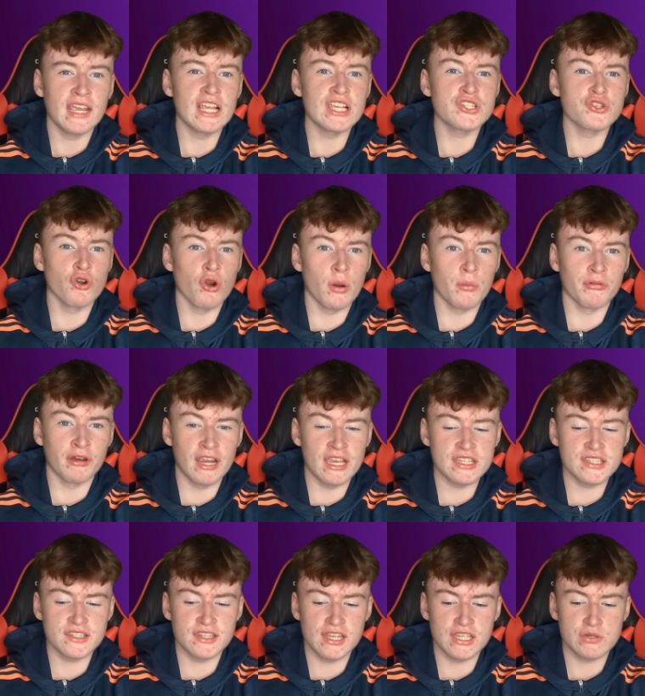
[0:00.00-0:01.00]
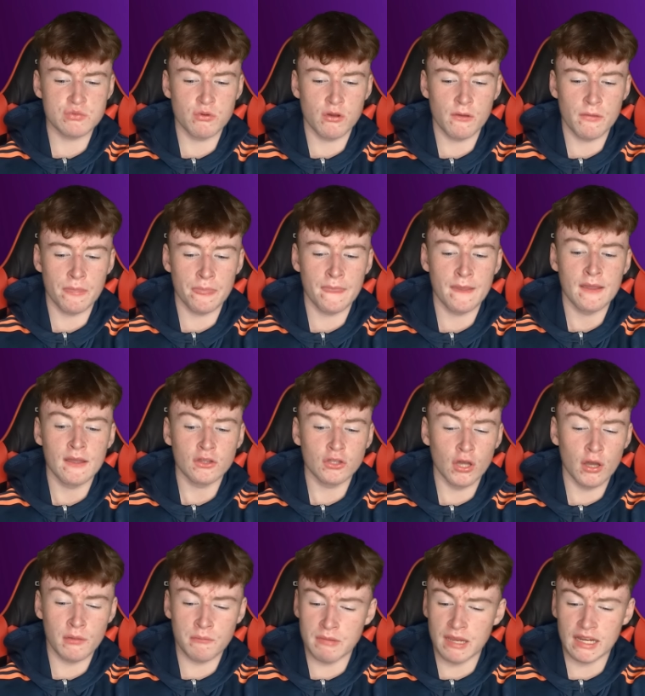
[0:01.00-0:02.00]
He'll score a brace in this one,
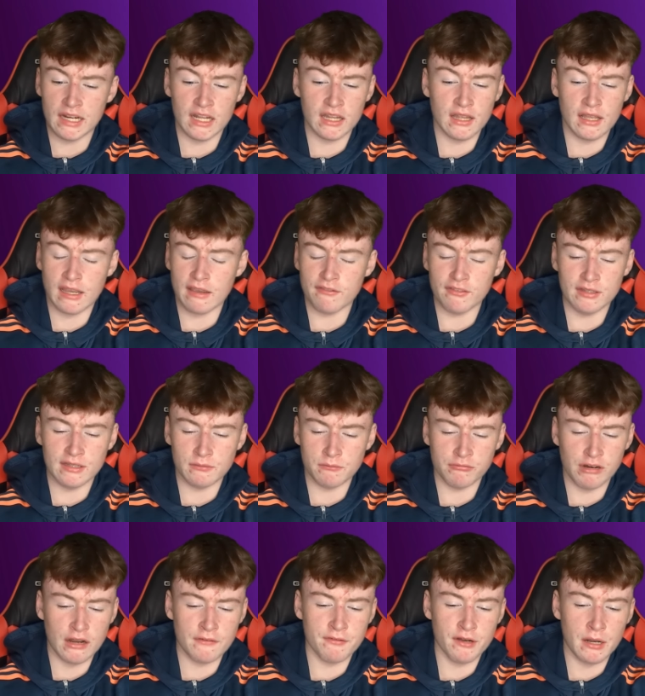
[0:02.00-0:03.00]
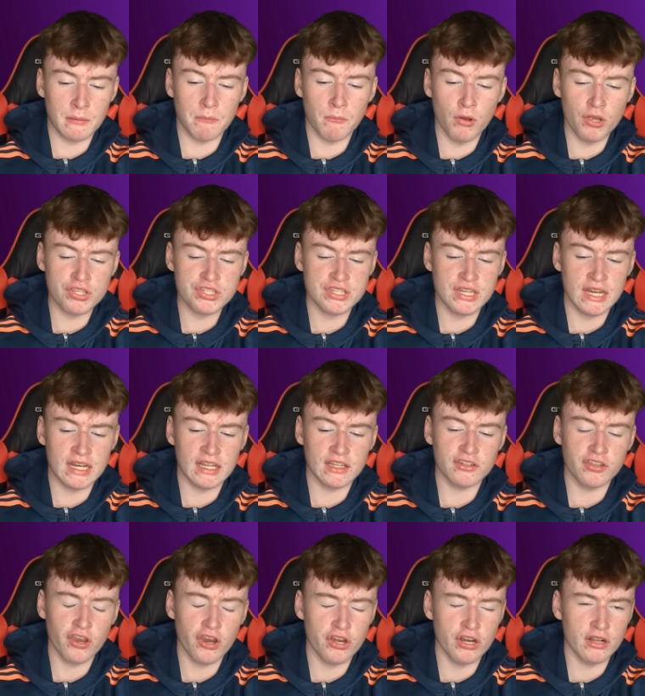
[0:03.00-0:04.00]
but making it, giving Brentford a must
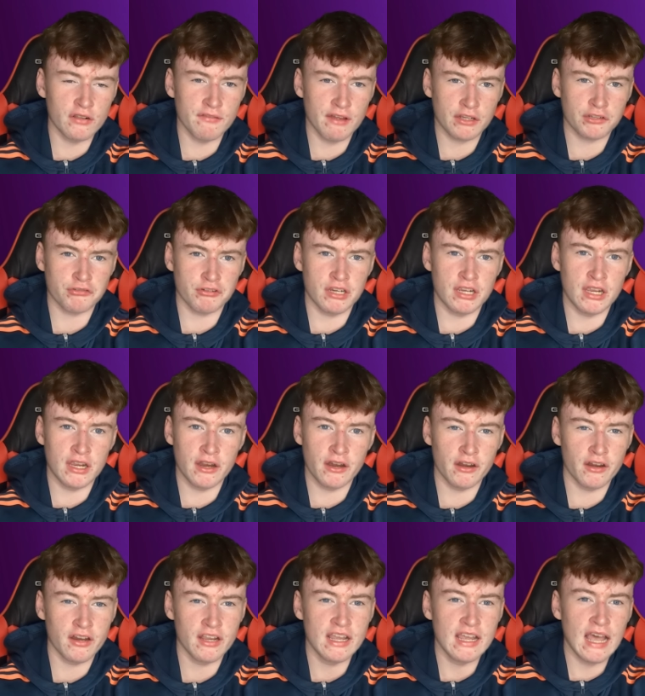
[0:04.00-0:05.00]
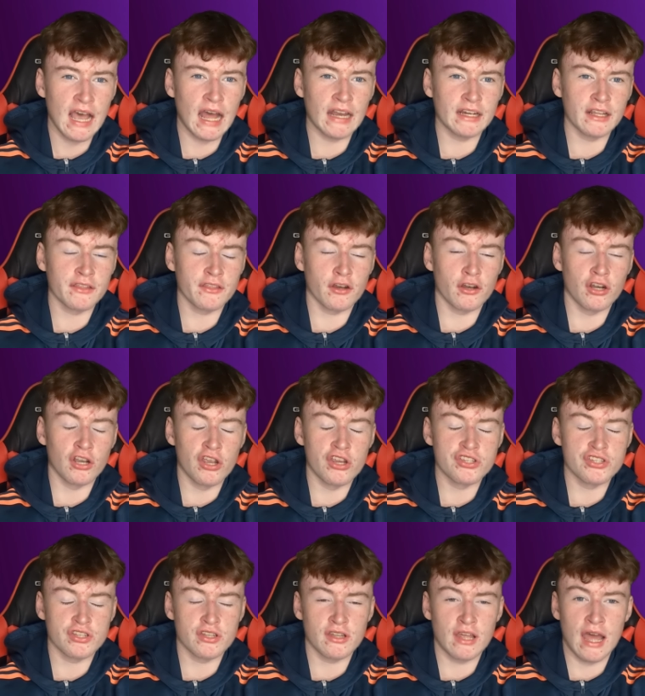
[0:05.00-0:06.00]
needed 2 0 victory here, ending their
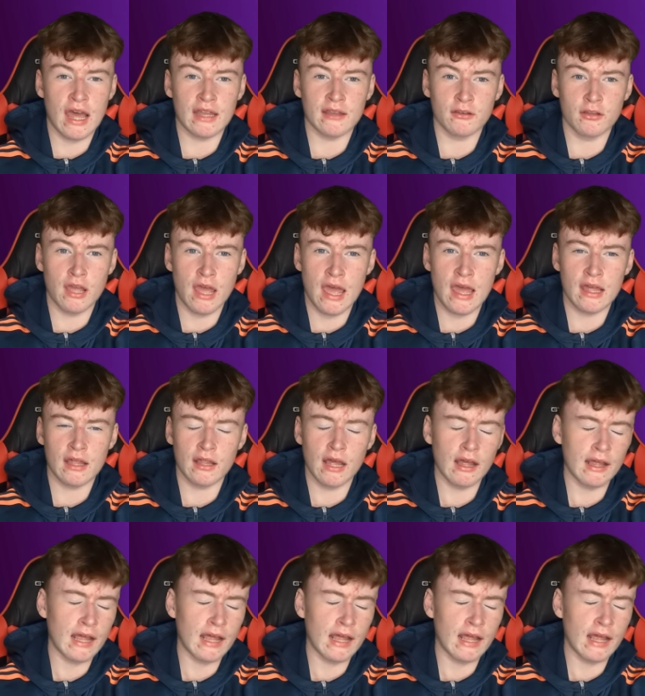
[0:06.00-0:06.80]
losing and uh,